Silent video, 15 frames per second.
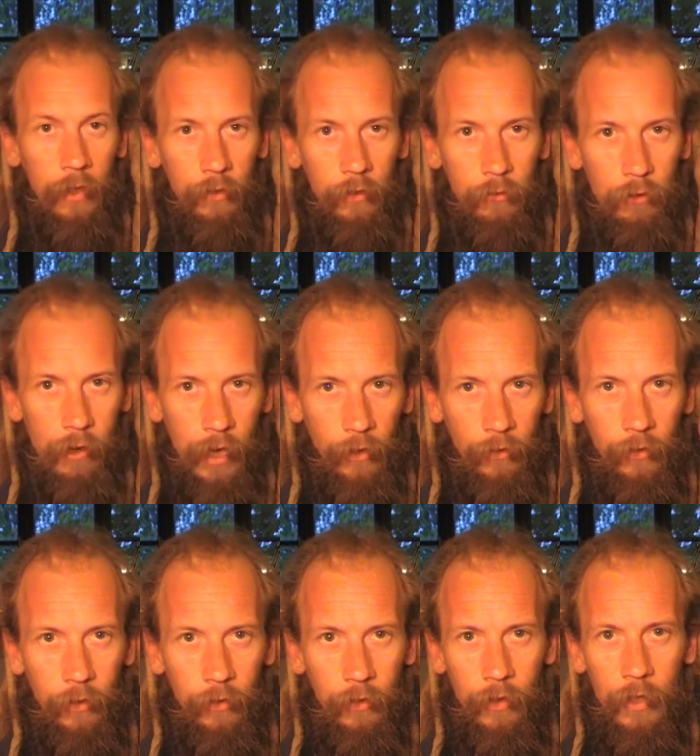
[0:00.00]

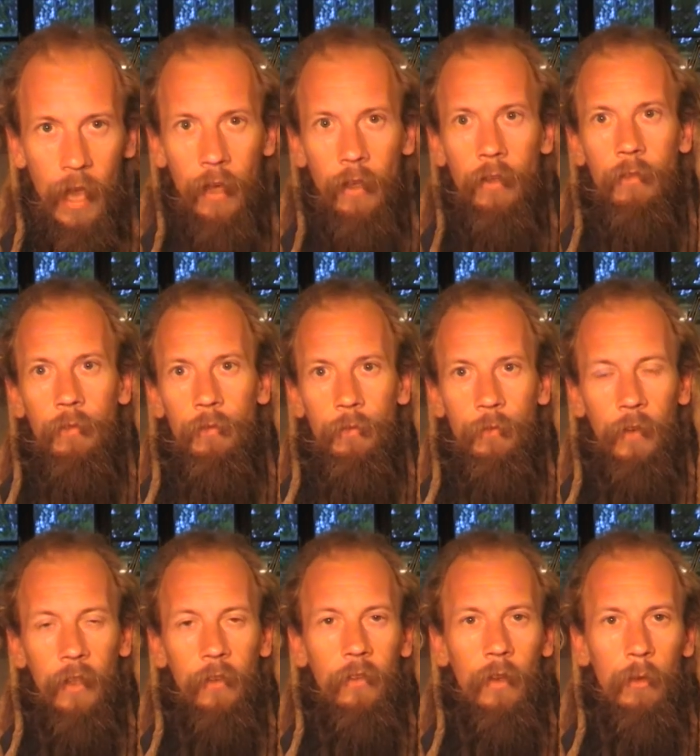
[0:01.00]
created. And that
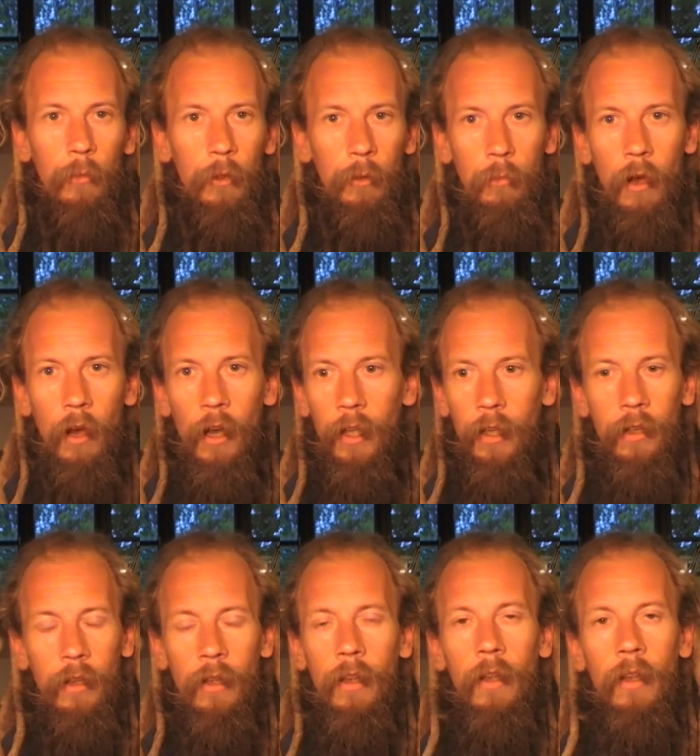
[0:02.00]
fits in with my
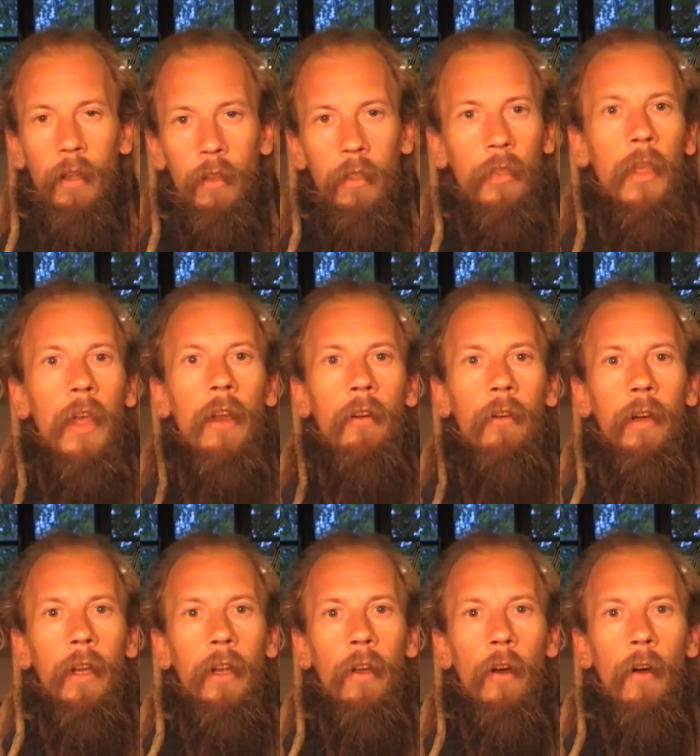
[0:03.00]

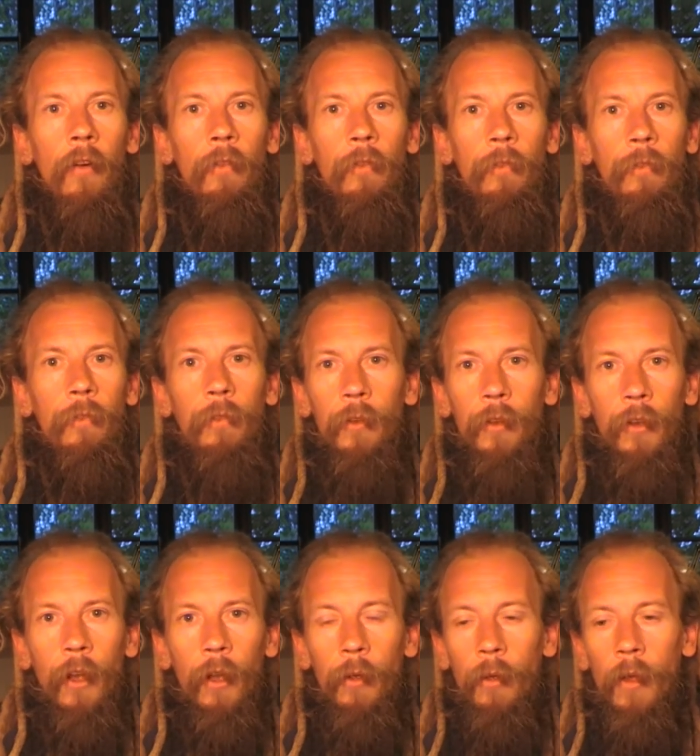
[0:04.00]
theory of, you
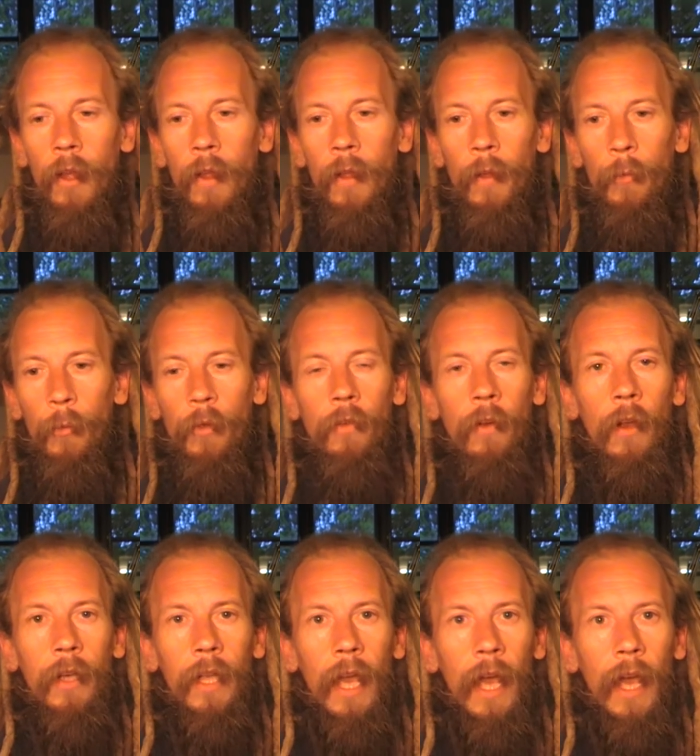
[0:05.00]
know, we've
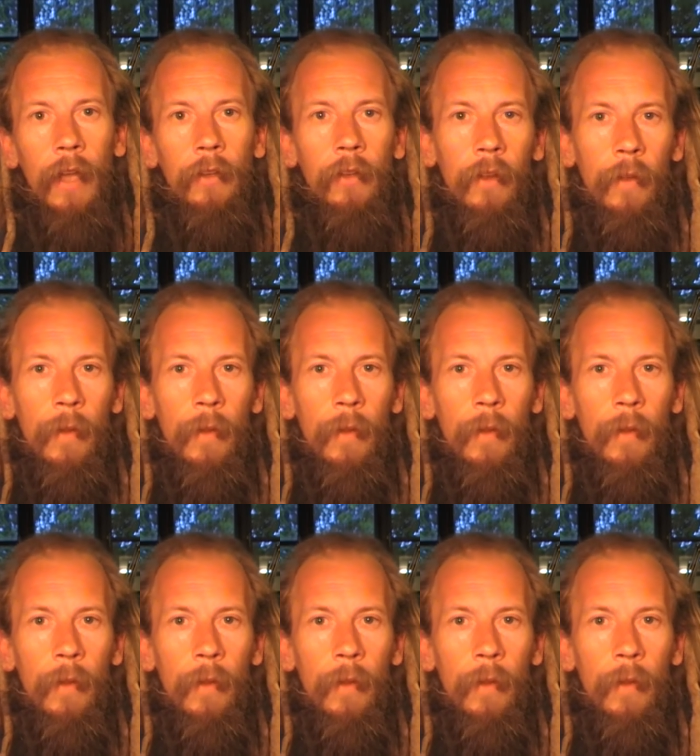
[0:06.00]
only had,